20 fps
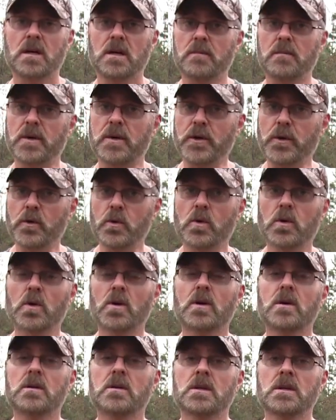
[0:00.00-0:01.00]

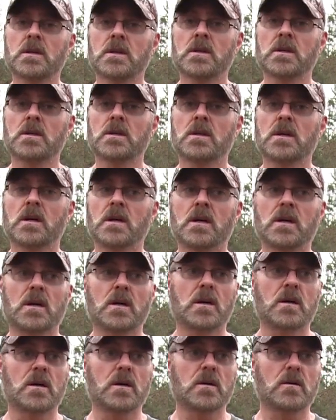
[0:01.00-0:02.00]
manure,
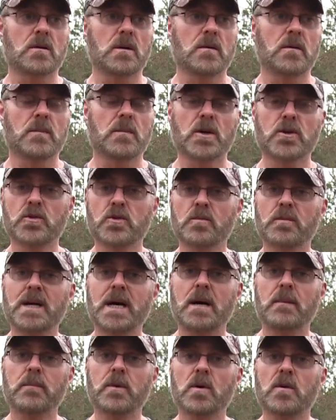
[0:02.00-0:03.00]
mushroom
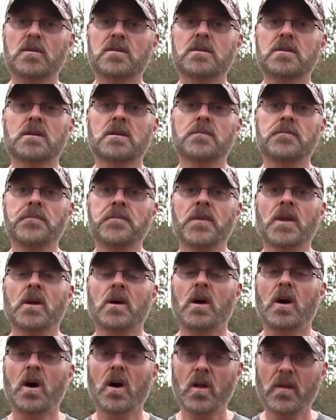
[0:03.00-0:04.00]
compost,
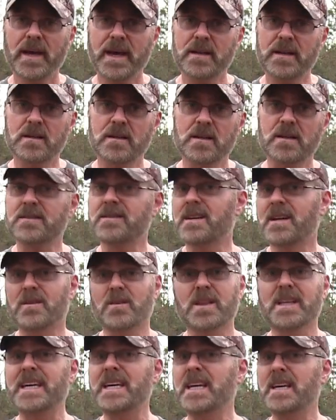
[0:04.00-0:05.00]
all that,
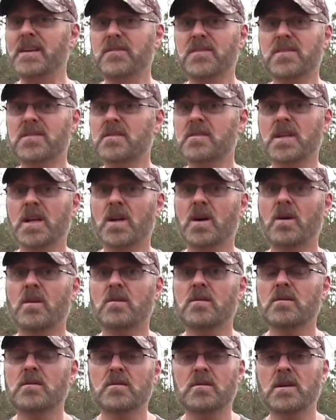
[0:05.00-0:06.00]
leaves, you
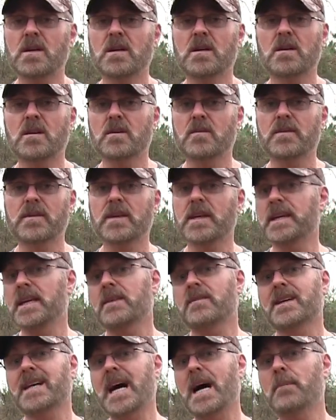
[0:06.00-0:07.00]
know,
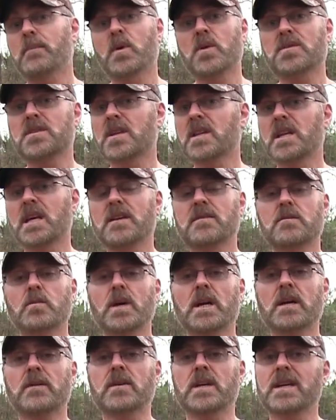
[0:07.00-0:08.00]
even composted leaves,
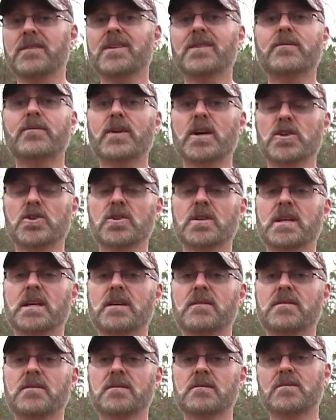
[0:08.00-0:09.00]
whatever, even fresh
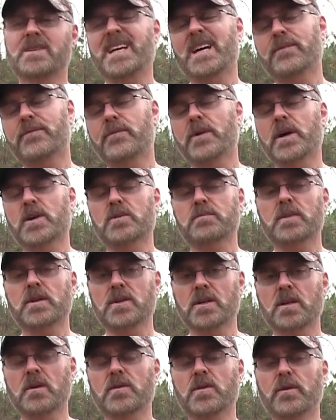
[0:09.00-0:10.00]
leaves. Well, not fresh,
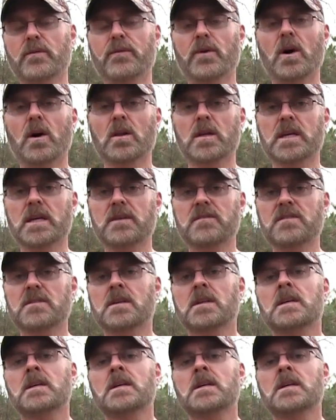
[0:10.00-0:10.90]
but you know, your fall leaves.